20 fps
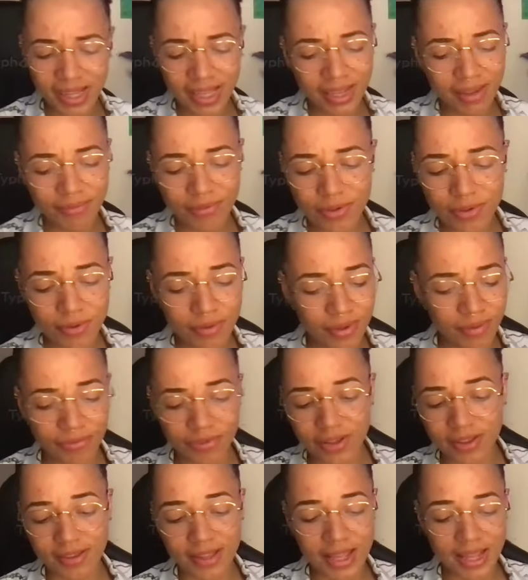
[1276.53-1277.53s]
like if you if
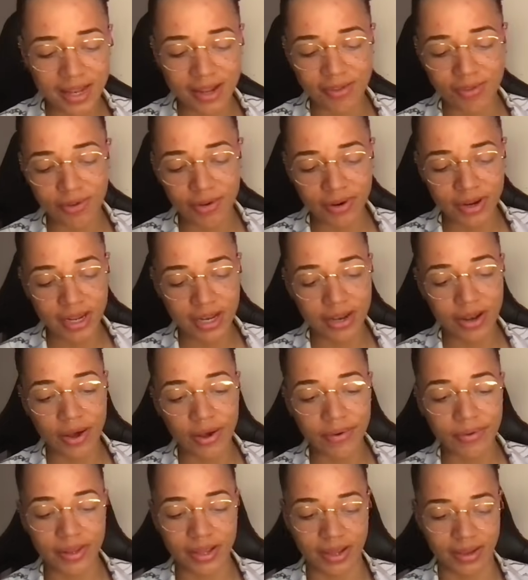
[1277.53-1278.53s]
you see it as you already
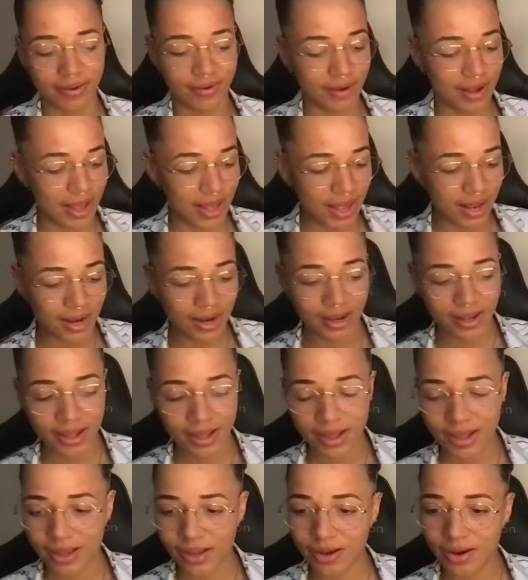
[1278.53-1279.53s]
know this, right?
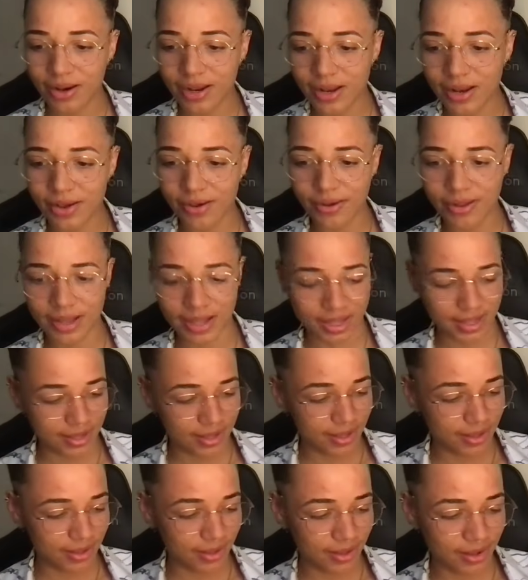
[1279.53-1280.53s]
You already know this.
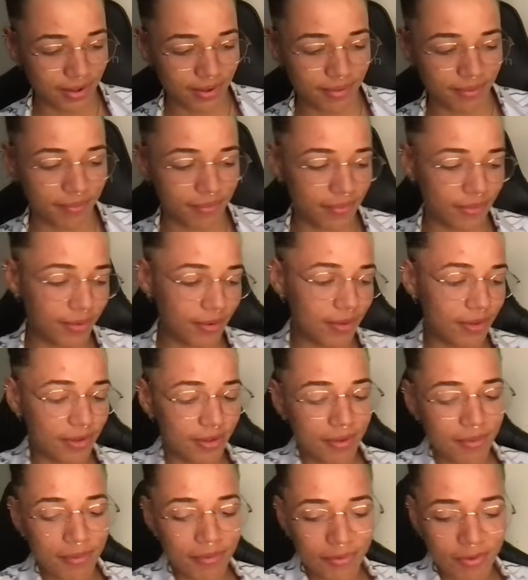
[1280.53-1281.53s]
Um, and then
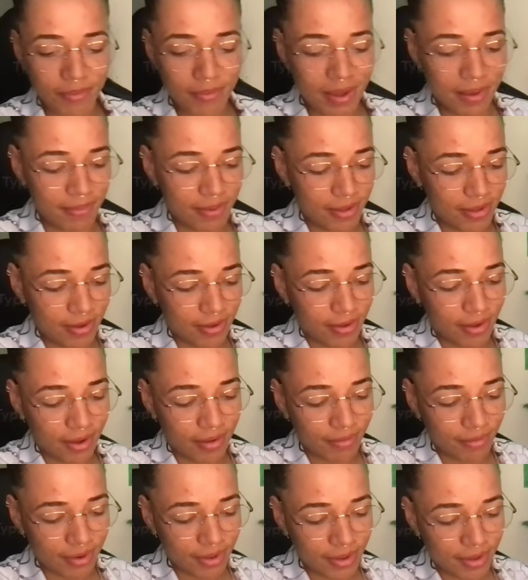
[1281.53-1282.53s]
some of you may be
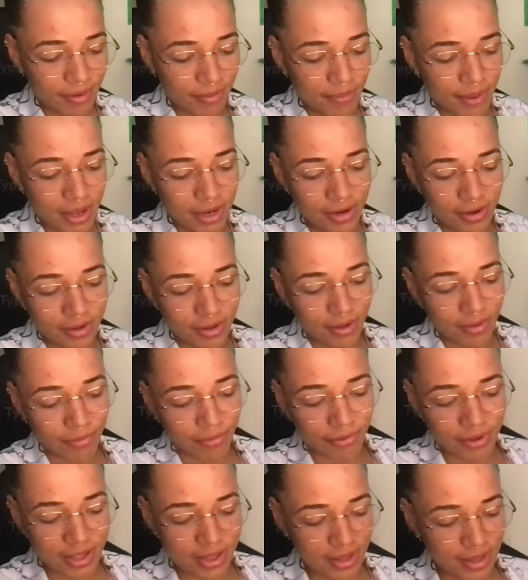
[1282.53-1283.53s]
discovering this about
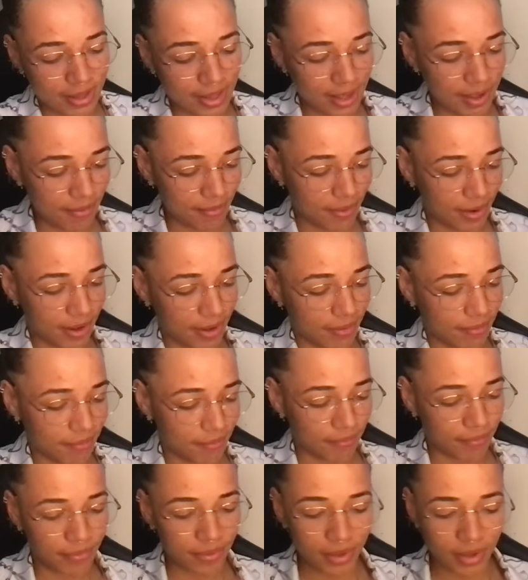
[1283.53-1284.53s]
yourself recently, but um,